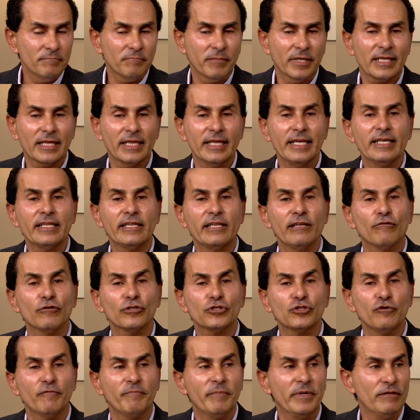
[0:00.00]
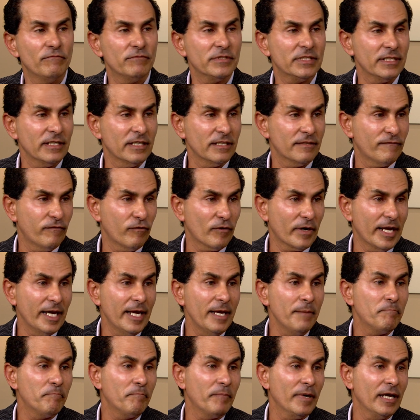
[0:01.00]
but lately also been using it for
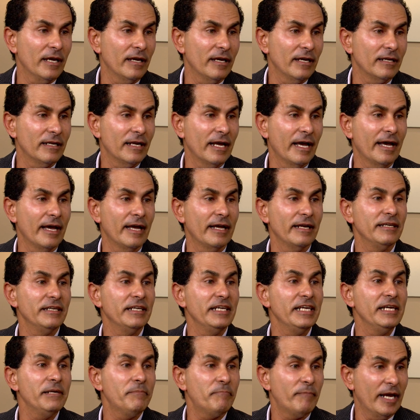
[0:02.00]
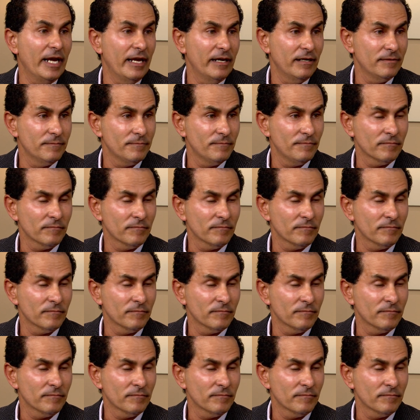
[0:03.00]
hip pain and knee pain.